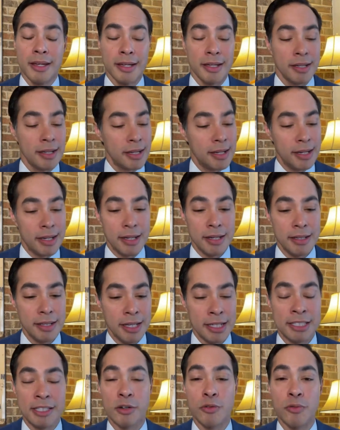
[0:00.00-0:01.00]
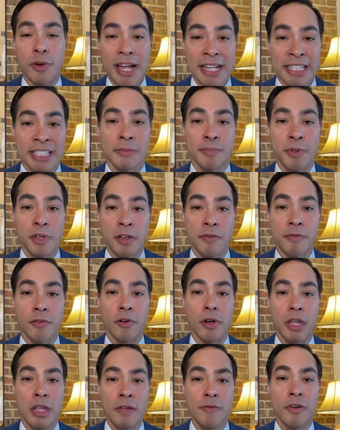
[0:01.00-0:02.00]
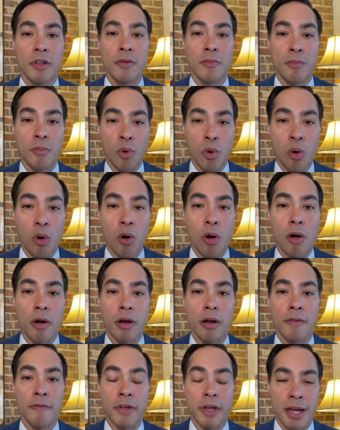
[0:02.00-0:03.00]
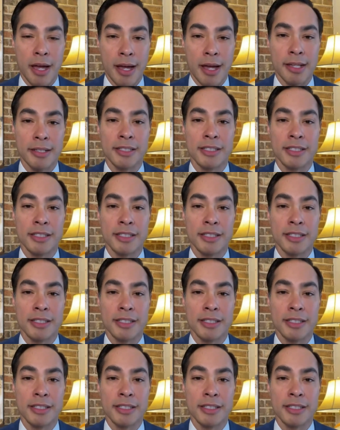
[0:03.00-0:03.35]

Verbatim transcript: uh, it's a recipe for even more of the kinds